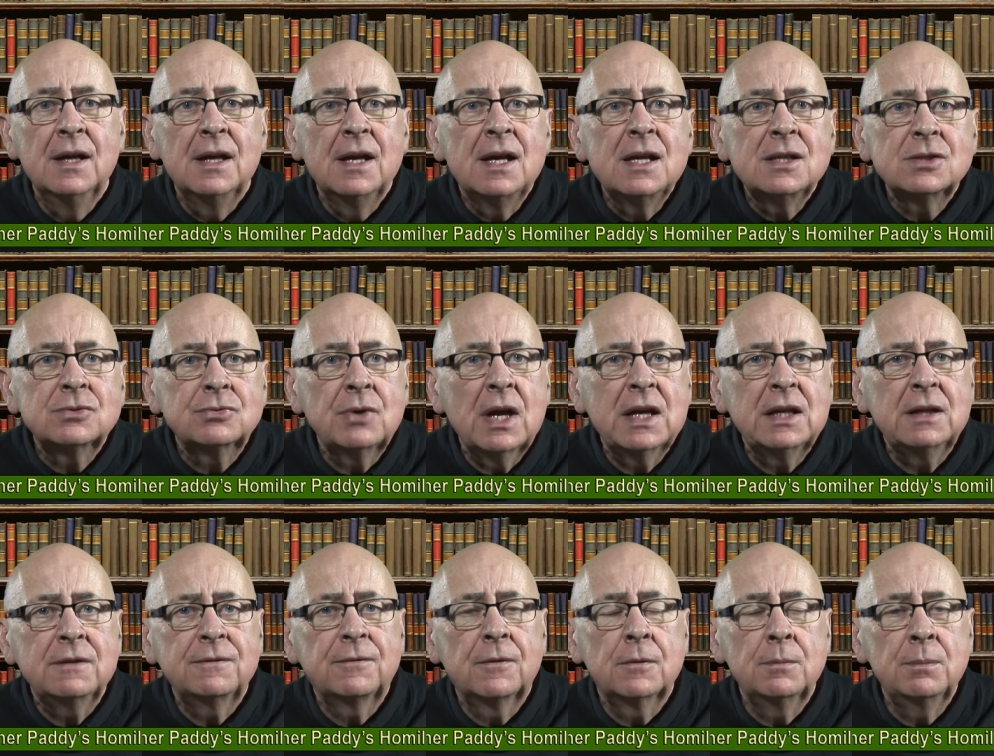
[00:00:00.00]
He's
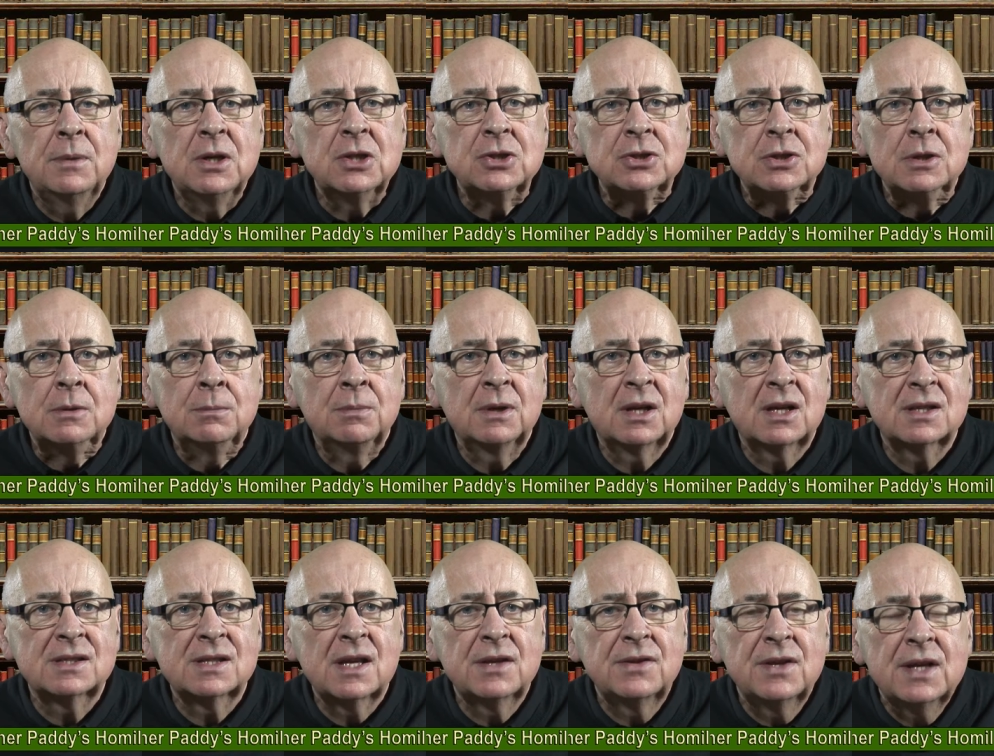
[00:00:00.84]
ready for mission,
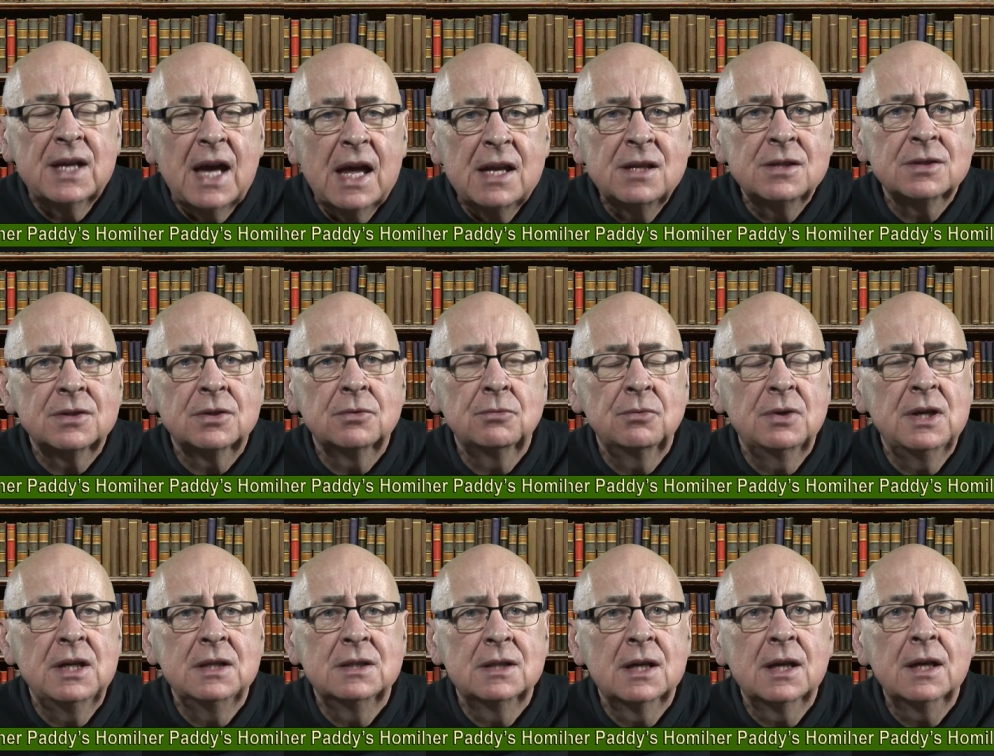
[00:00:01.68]
because at the end of the
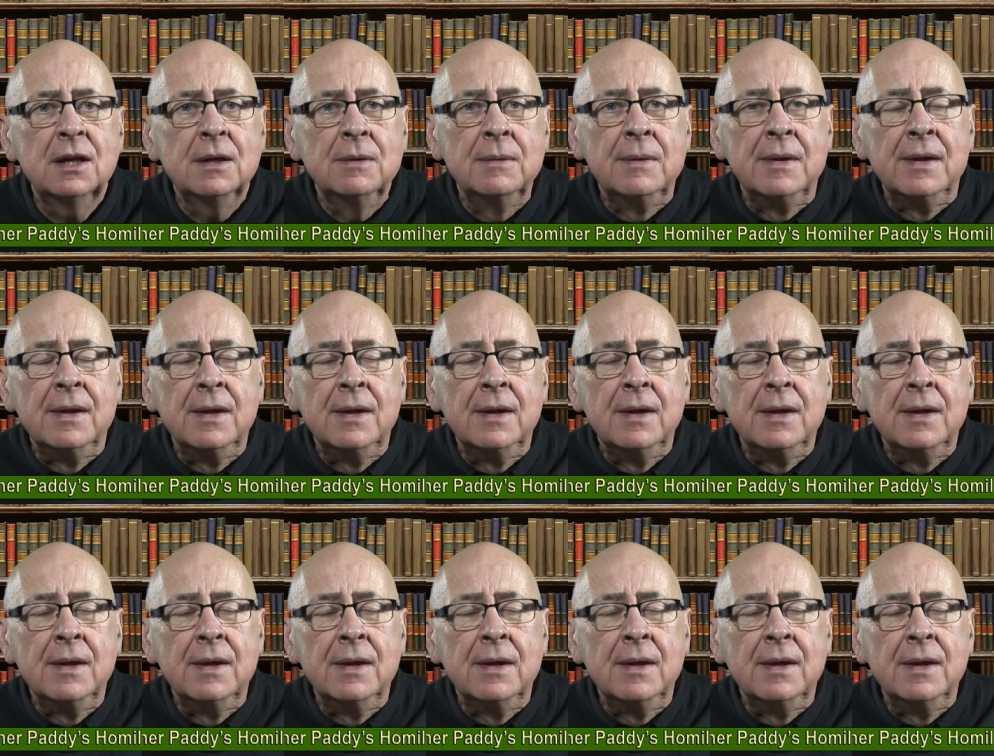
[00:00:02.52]
reading,